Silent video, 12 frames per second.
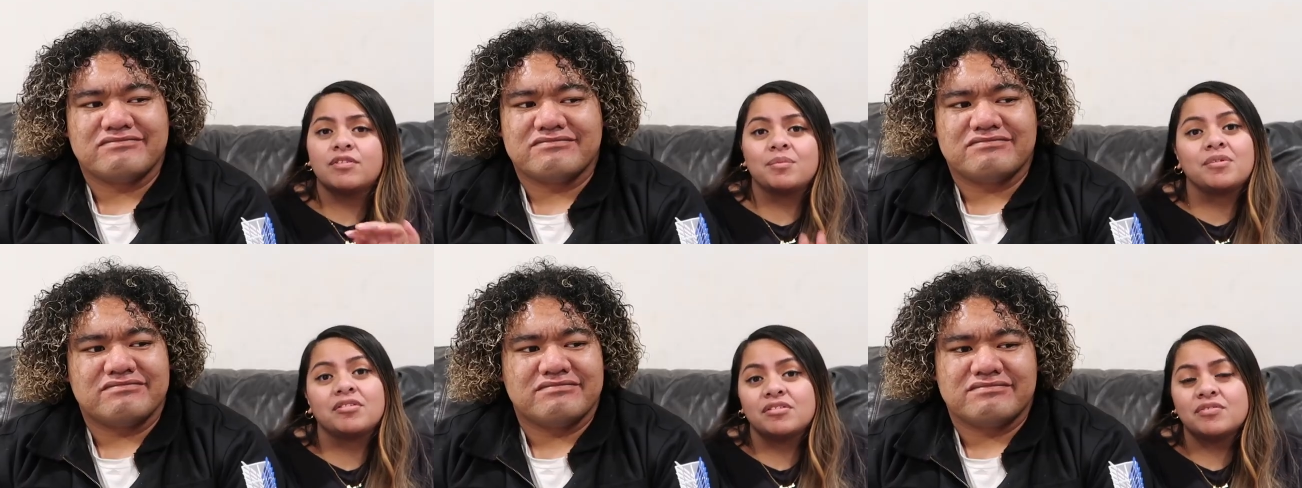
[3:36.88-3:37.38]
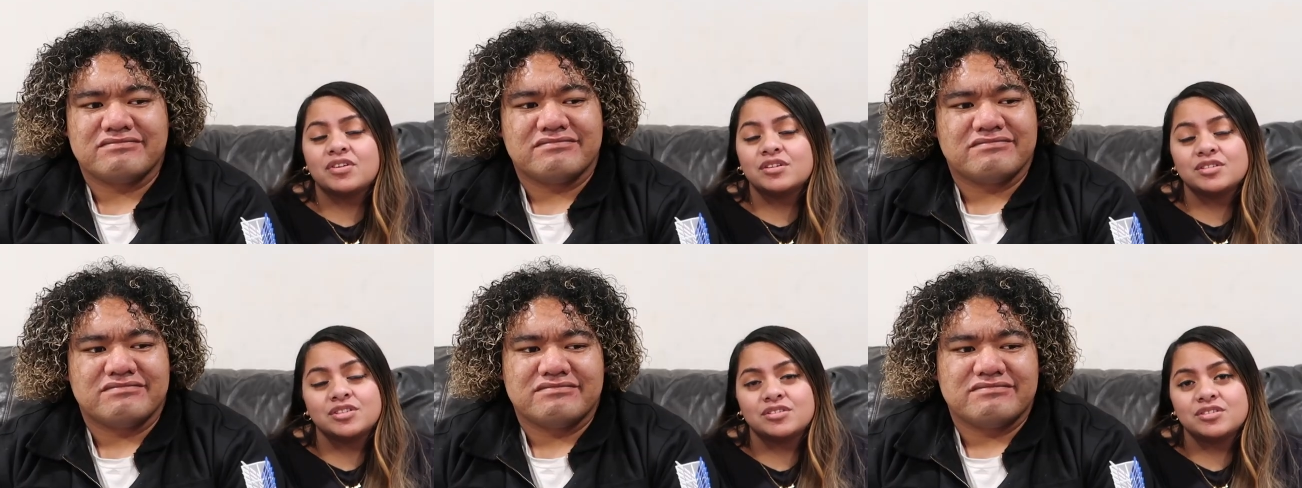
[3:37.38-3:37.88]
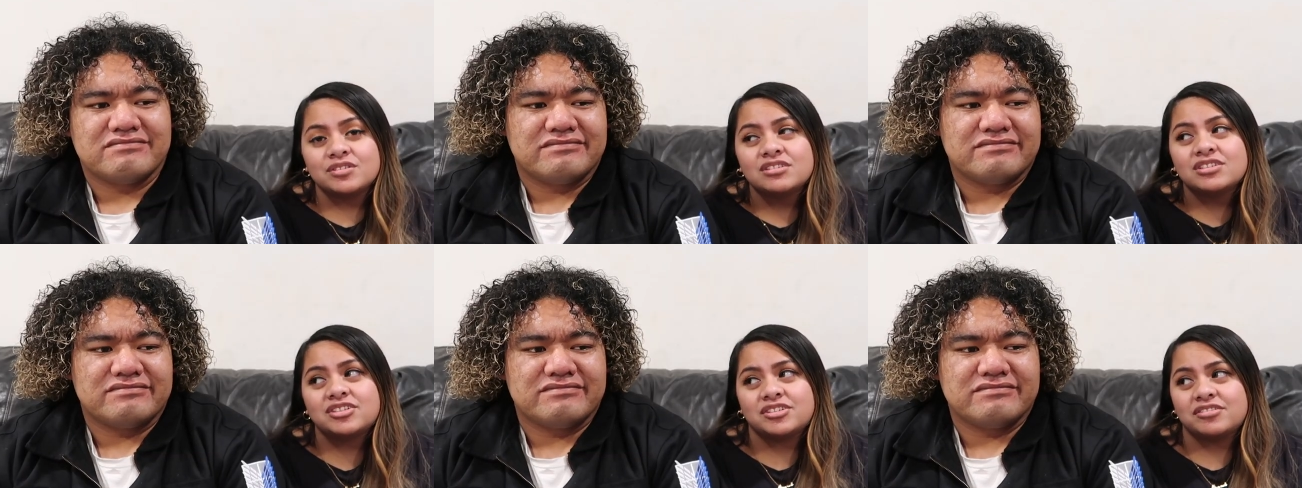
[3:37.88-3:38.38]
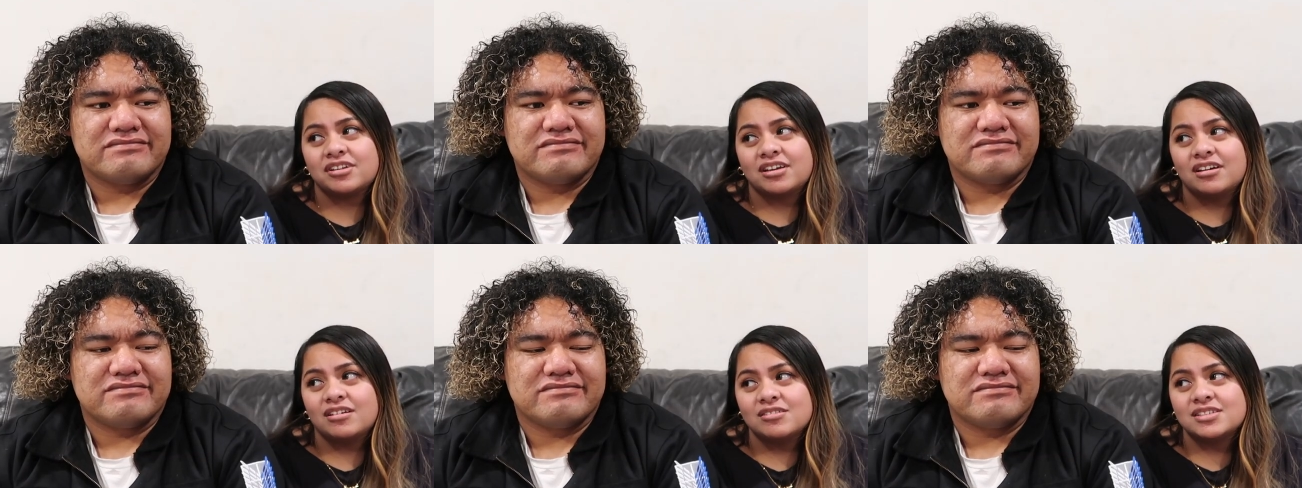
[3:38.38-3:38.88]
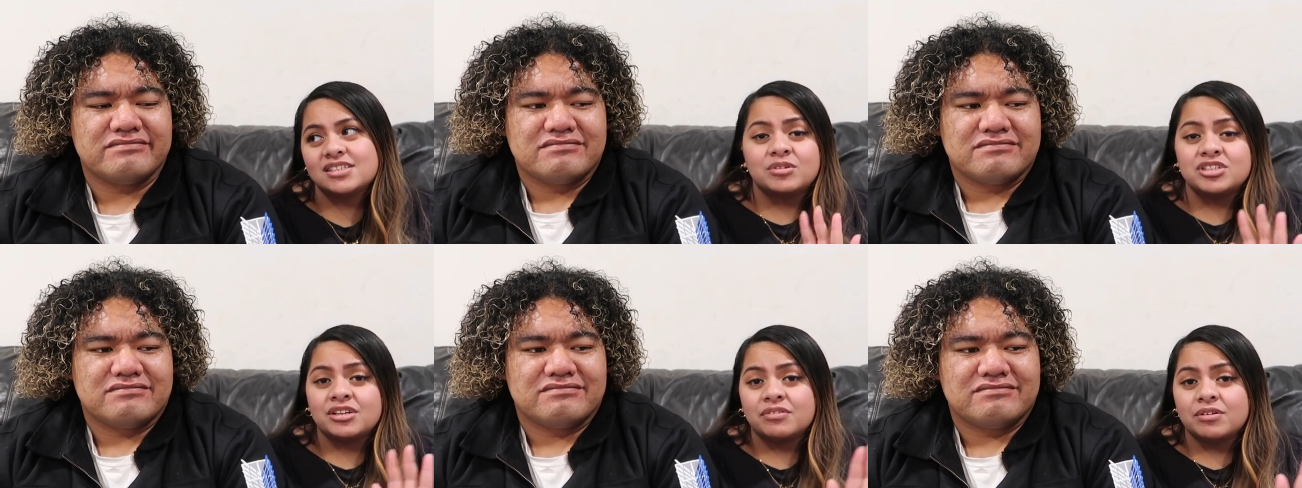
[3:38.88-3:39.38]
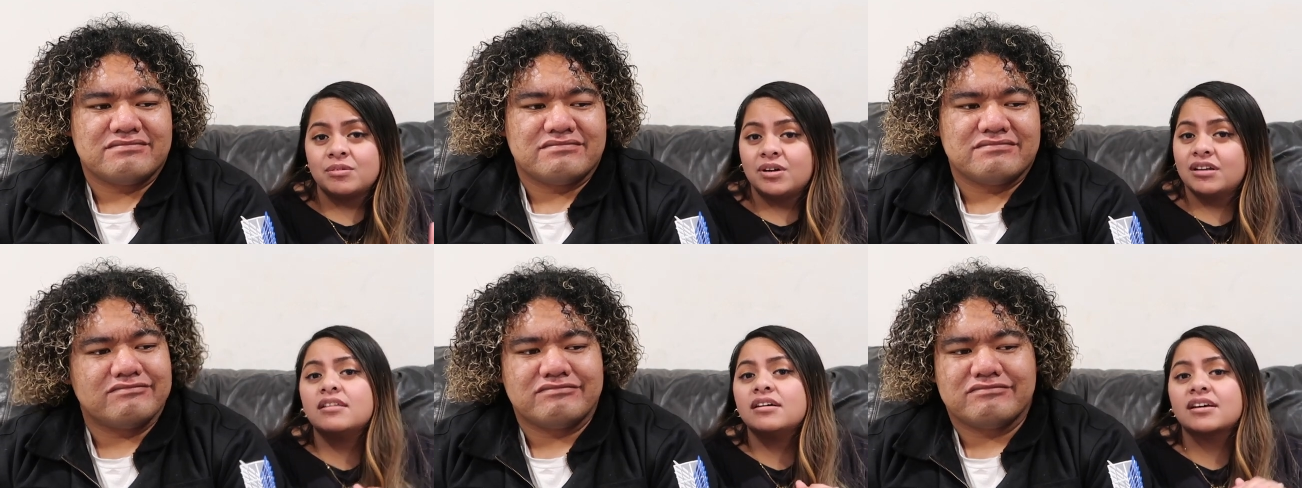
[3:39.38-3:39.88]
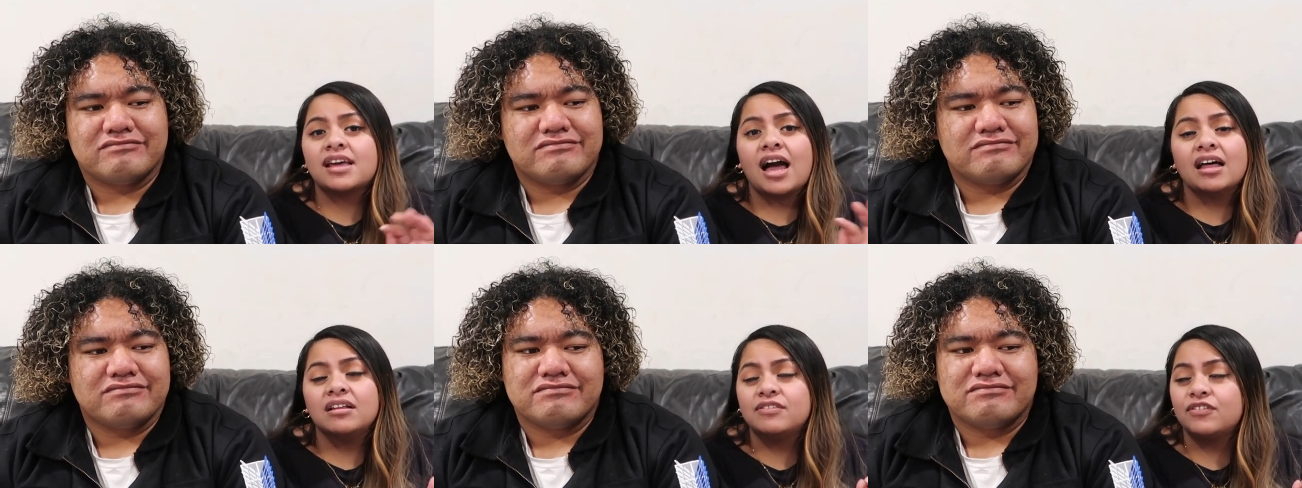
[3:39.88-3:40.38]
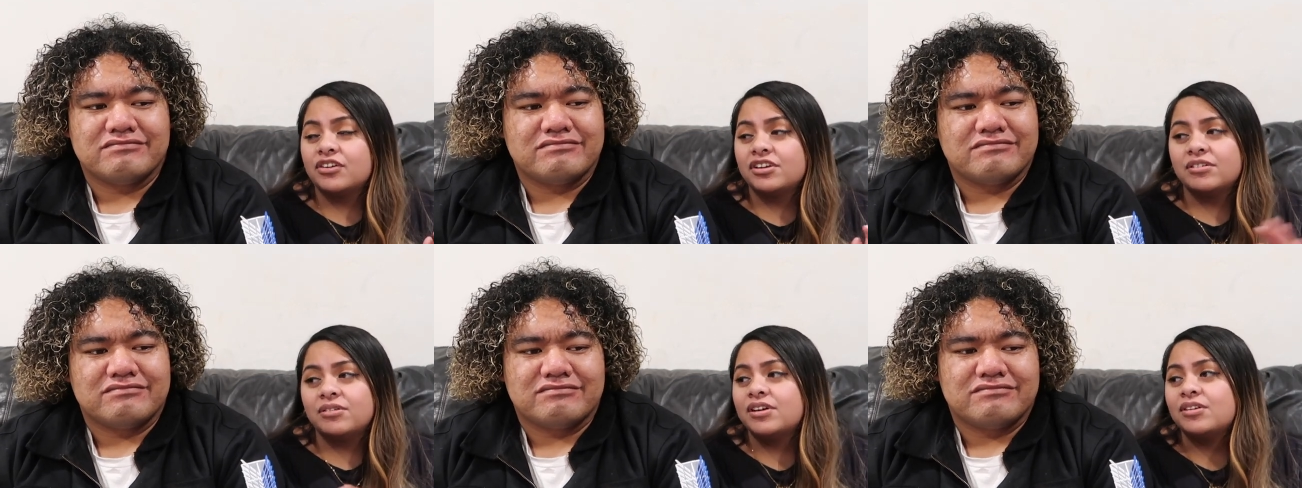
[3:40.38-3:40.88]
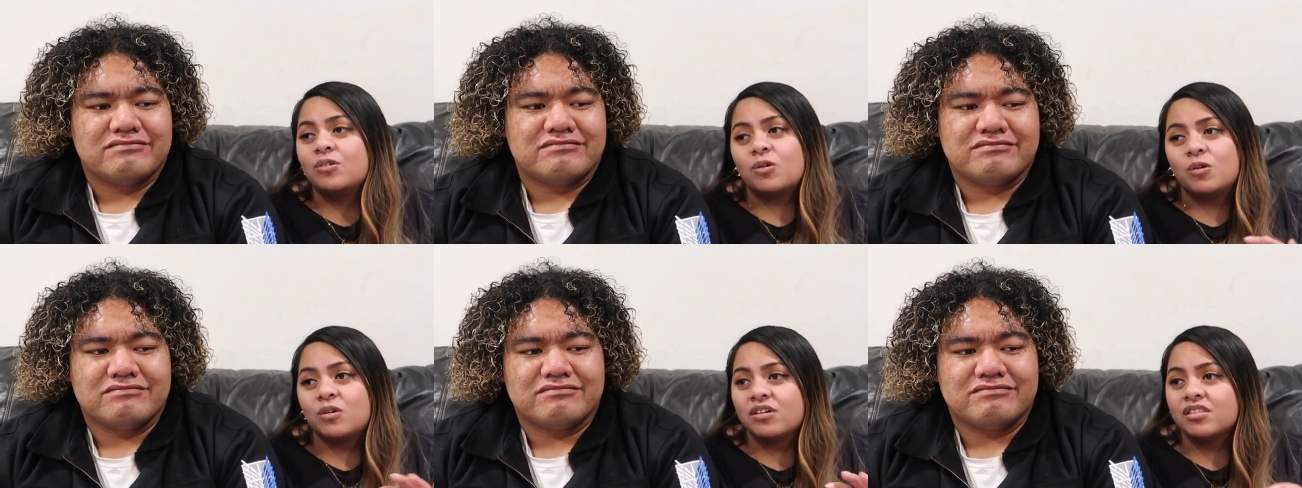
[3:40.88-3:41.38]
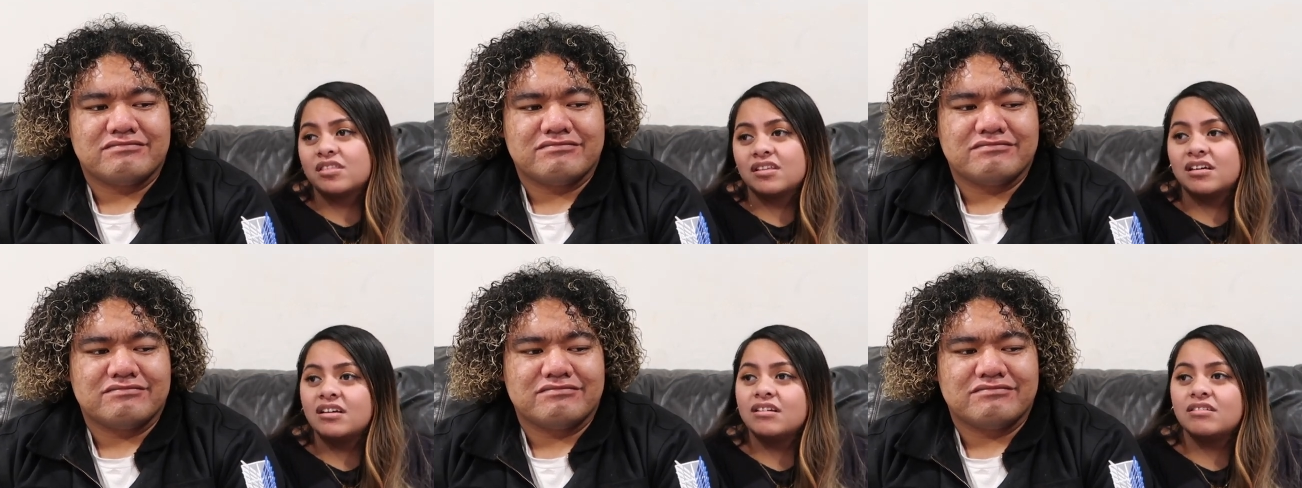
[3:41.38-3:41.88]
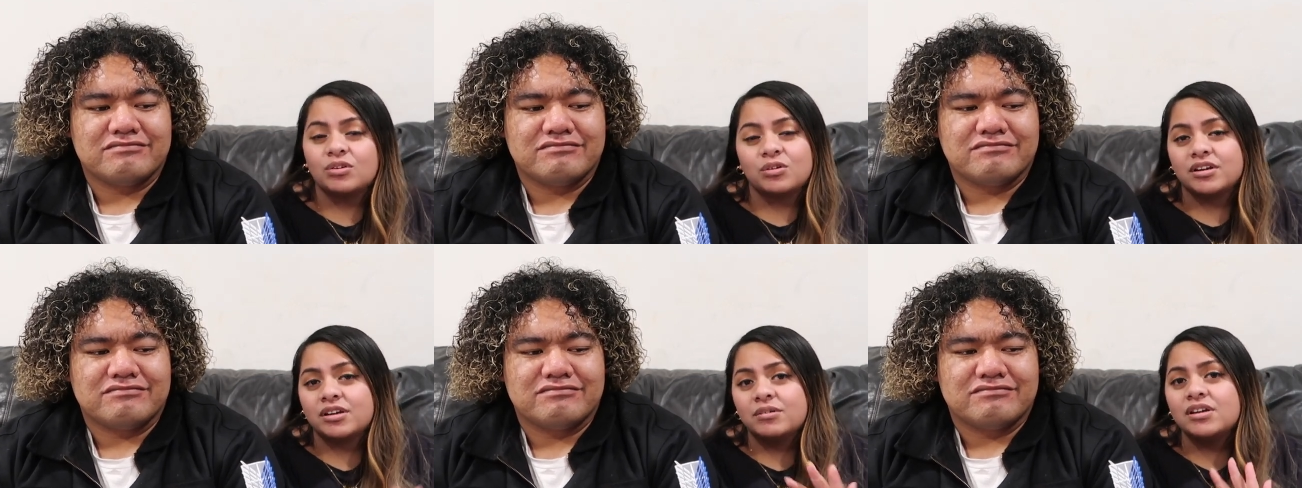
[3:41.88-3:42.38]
Speaker 1: from Universal Studios, whichever one, the California one or the Florida